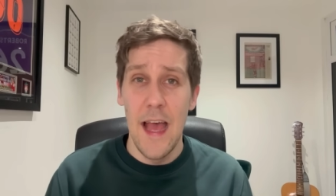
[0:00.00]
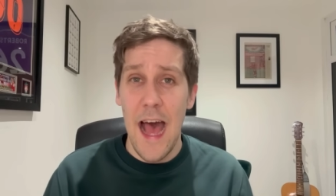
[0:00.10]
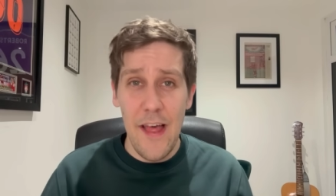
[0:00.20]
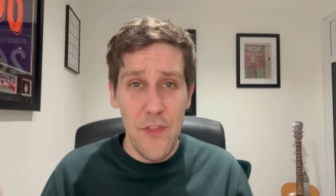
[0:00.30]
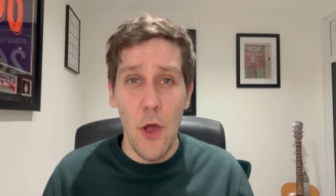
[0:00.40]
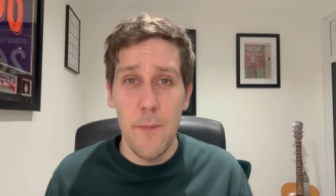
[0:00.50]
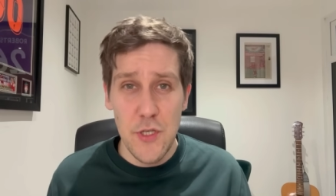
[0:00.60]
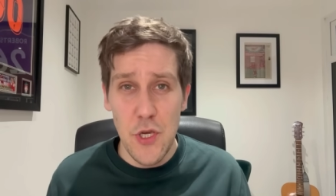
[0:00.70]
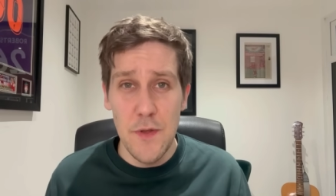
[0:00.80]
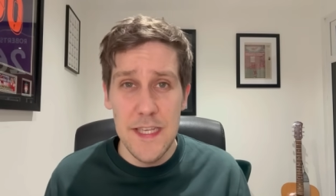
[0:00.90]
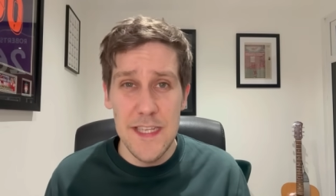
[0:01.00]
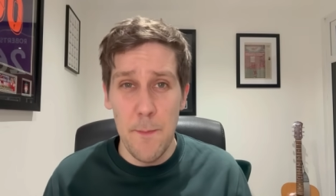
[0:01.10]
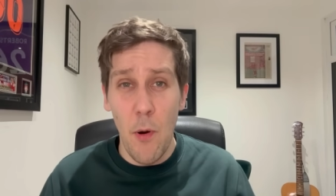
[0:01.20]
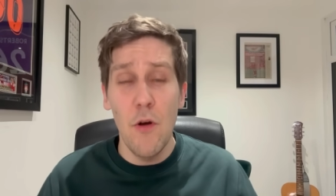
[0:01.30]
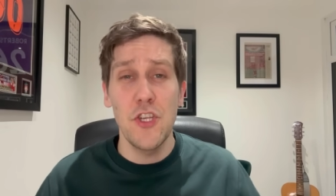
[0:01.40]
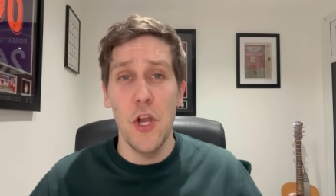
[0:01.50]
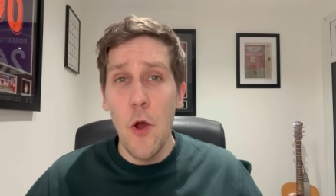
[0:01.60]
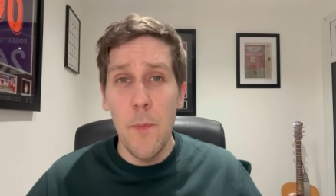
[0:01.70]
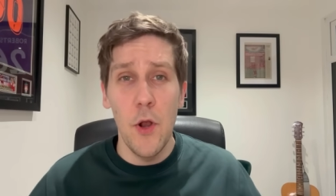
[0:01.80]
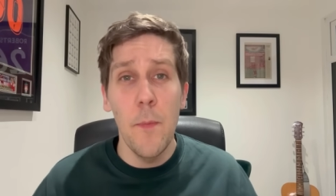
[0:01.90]
had the opportunity to push and
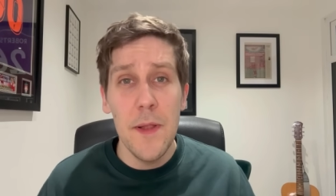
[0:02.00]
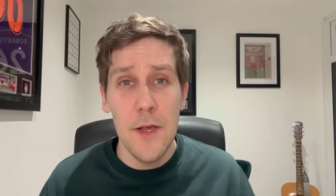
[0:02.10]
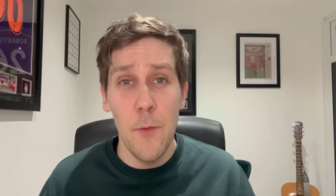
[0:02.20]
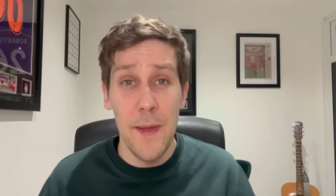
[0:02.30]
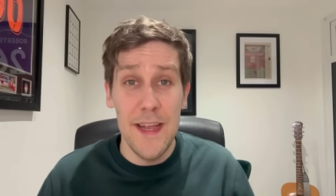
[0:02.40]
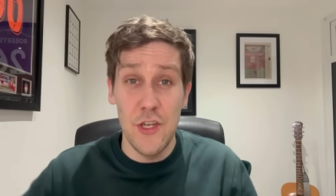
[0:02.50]
open up a little bit and